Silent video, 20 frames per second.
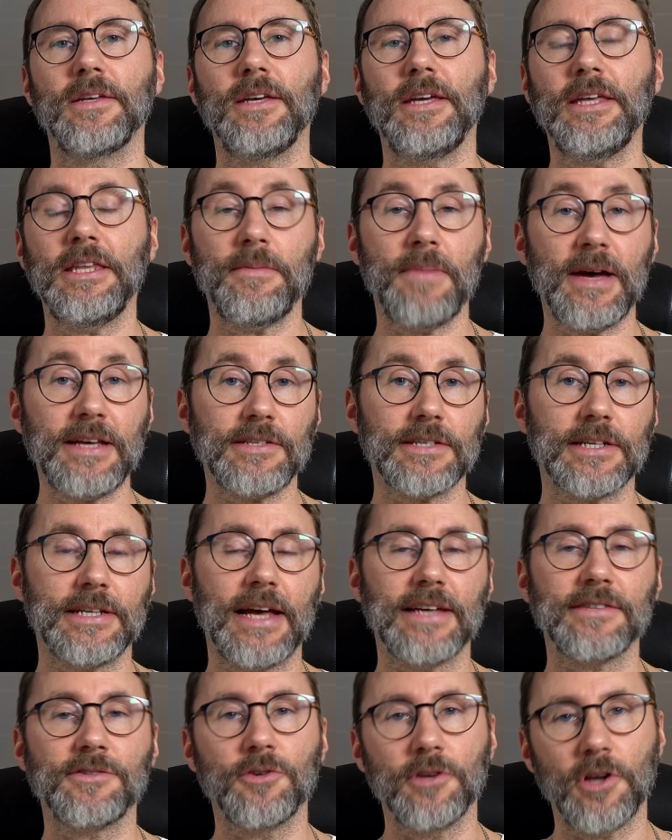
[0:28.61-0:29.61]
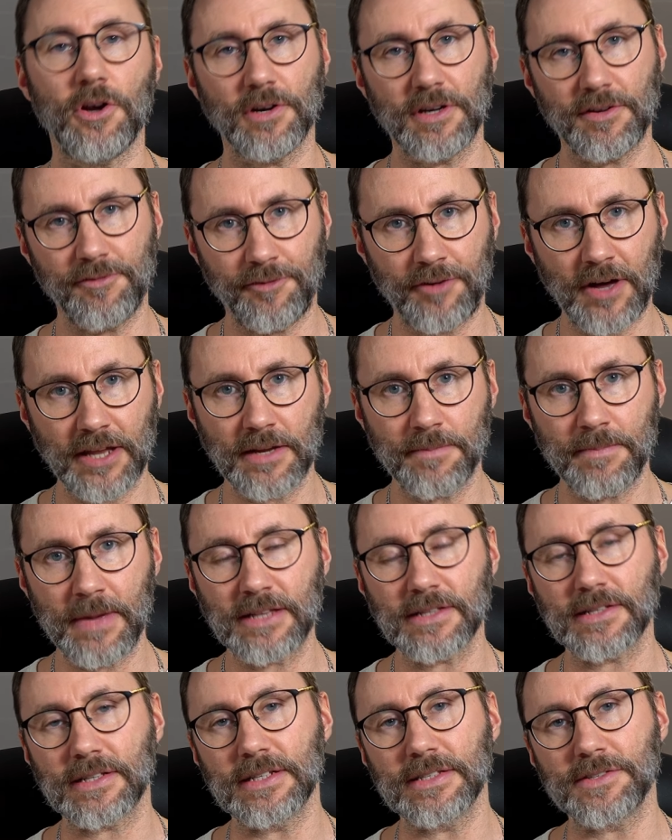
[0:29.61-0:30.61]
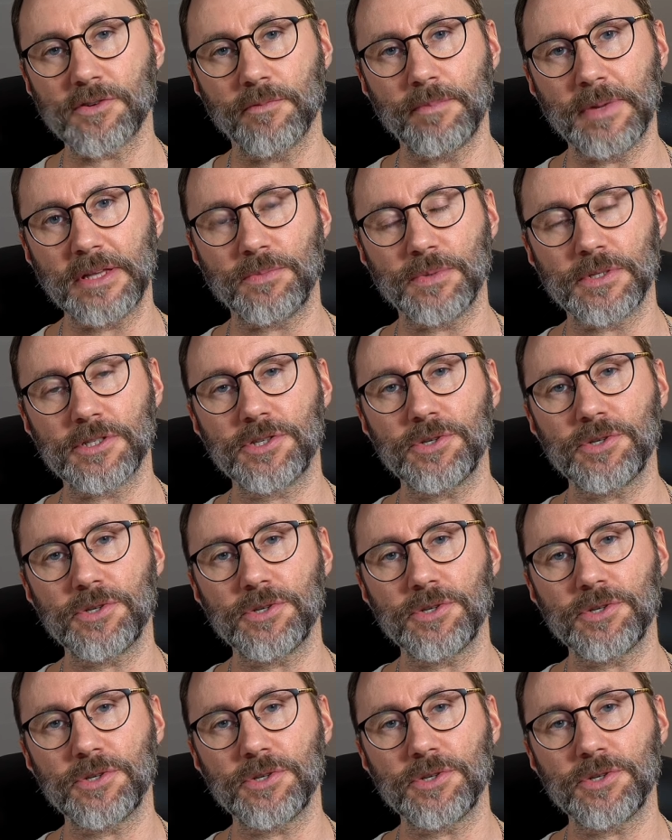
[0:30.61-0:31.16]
In the Masterclass you'll learn the fundamentals of Bitwig